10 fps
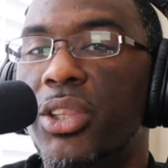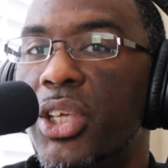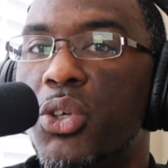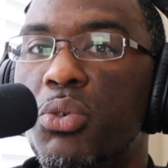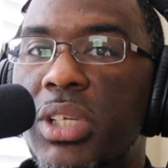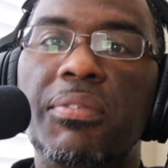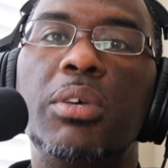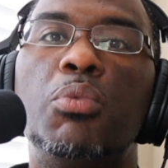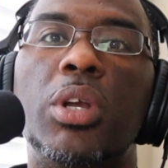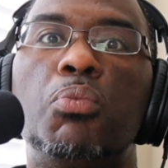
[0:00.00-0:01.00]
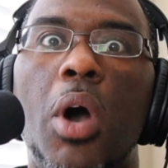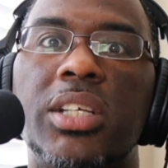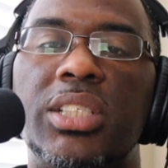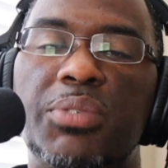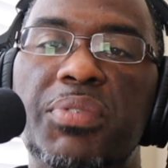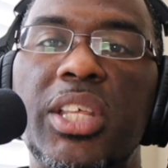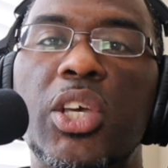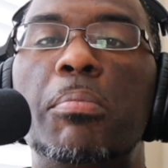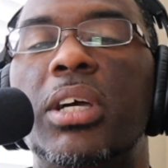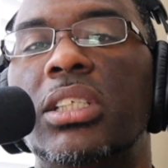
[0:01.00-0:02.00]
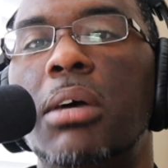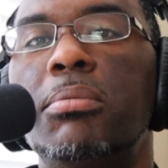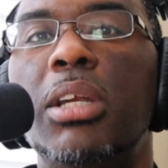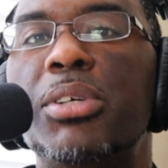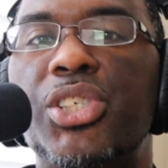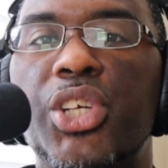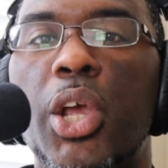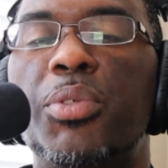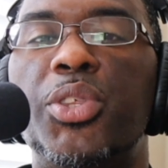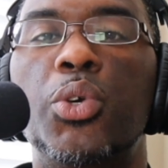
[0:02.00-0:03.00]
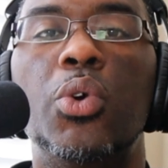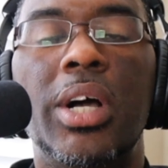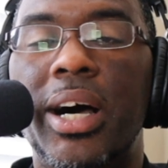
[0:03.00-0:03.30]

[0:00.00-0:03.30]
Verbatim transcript: then you definitely want to watch this video because I'm going to be sharing with you